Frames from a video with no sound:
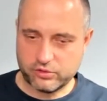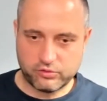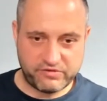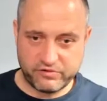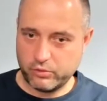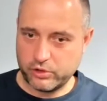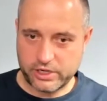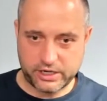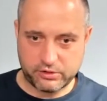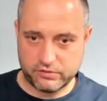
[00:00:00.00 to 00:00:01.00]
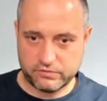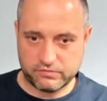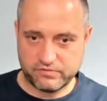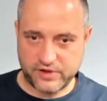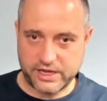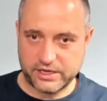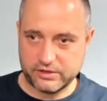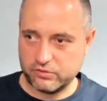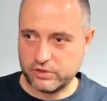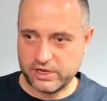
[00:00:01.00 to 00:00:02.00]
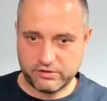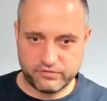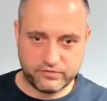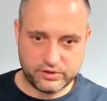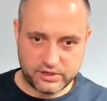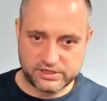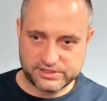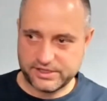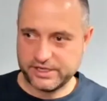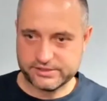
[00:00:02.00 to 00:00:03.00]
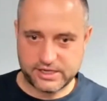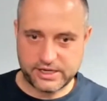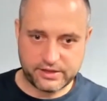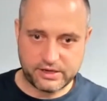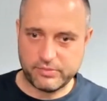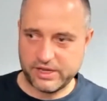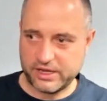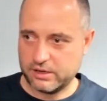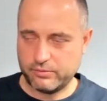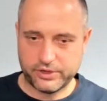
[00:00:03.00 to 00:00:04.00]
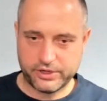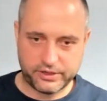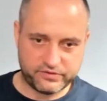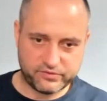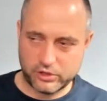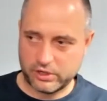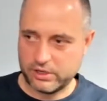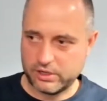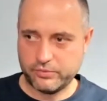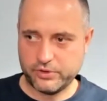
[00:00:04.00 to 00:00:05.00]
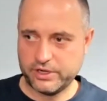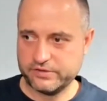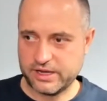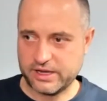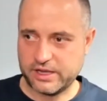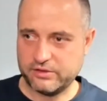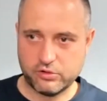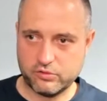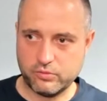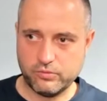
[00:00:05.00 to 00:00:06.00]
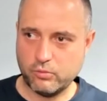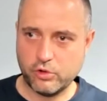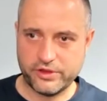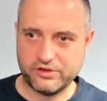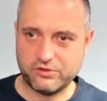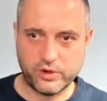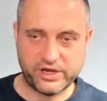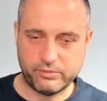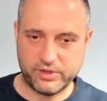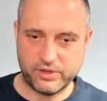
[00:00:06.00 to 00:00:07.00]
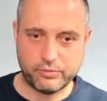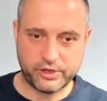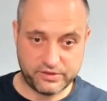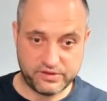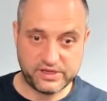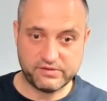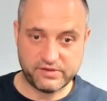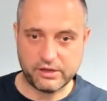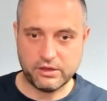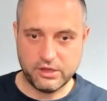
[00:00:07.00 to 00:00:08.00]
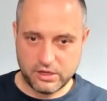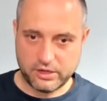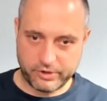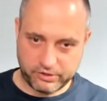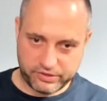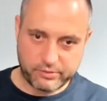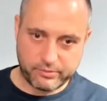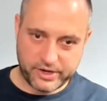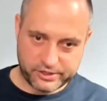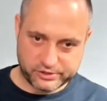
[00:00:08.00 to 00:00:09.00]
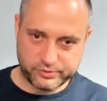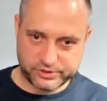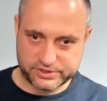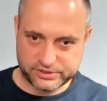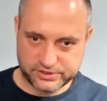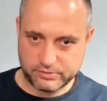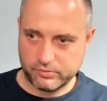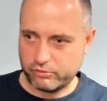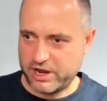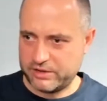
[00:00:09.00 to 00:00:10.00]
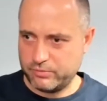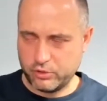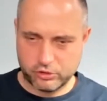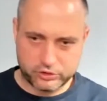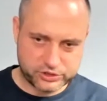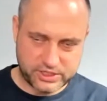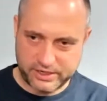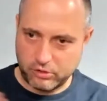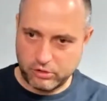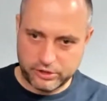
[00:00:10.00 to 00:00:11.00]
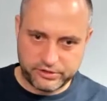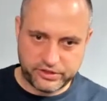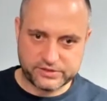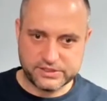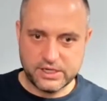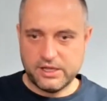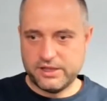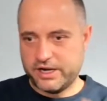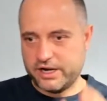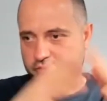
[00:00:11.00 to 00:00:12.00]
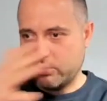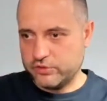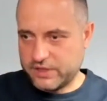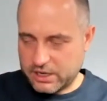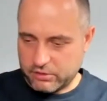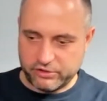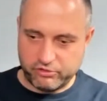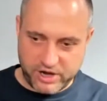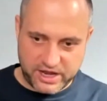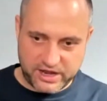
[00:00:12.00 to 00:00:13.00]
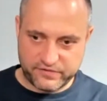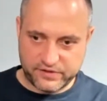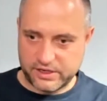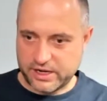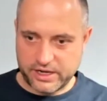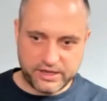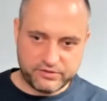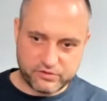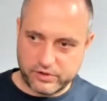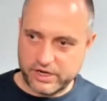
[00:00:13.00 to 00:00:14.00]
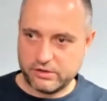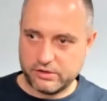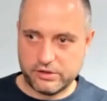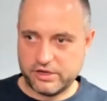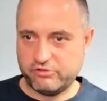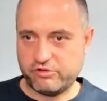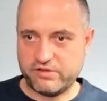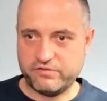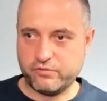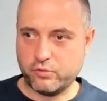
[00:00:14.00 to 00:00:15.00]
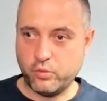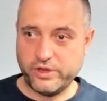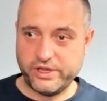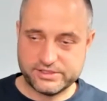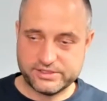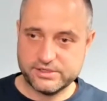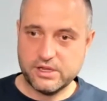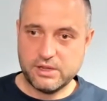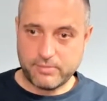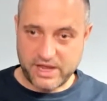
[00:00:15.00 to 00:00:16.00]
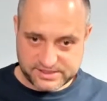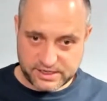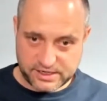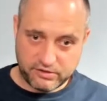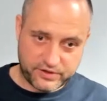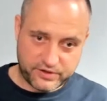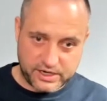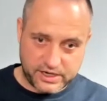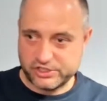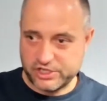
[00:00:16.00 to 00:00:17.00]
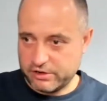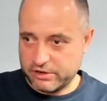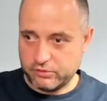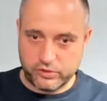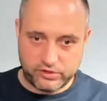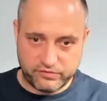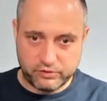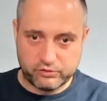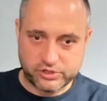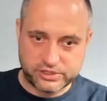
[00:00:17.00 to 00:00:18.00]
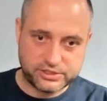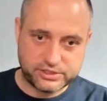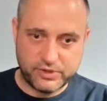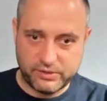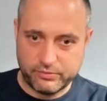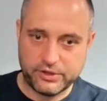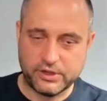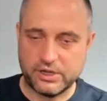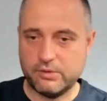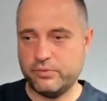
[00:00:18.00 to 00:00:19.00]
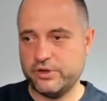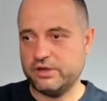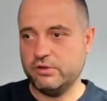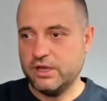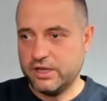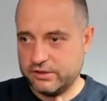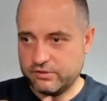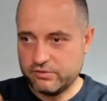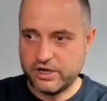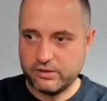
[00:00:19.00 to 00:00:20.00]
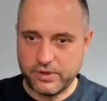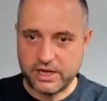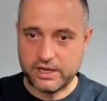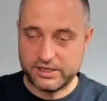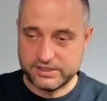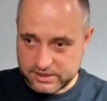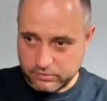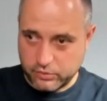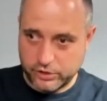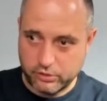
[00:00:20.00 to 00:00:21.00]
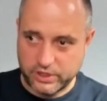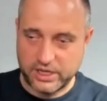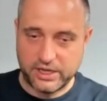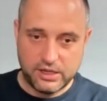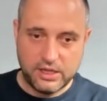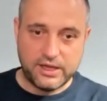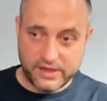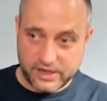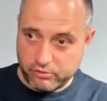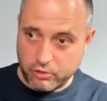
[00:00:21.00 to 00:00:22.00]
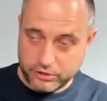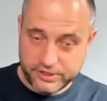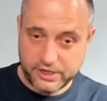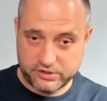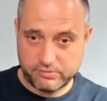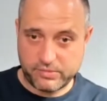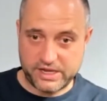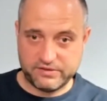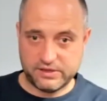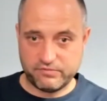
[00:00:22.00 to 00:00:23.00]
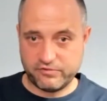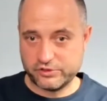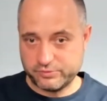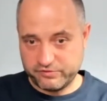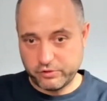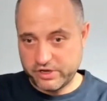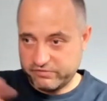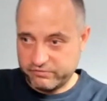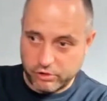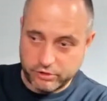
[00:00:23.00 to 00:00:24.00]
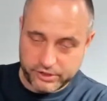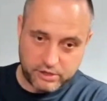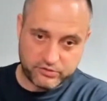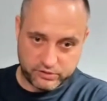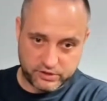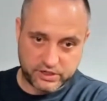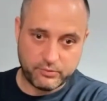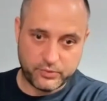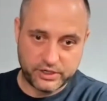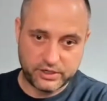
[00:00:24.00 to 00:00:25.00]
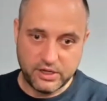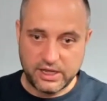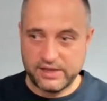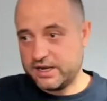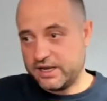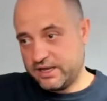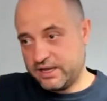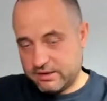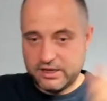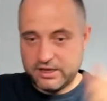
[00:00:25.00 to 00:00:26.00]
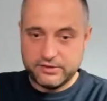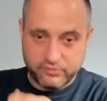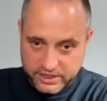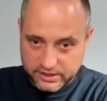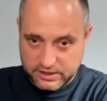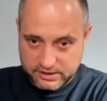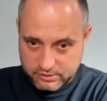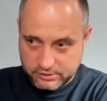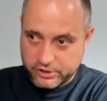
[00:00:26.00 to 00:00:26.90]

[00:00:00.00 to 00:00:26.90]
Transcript: I talked to everyone I could find who kind of does things like that, big companies, small companies. Like I talked to more than 20 people in detail about their management system, read books, like all the things. Then I wrote down a draft, and then I iterated on that draft for weeks myself, and then I shared it with a few trusted people in the company, iterated back, and at some point, okay. And then I rolled it out in my team first before I even rolled it out to the company. And then I iterated it and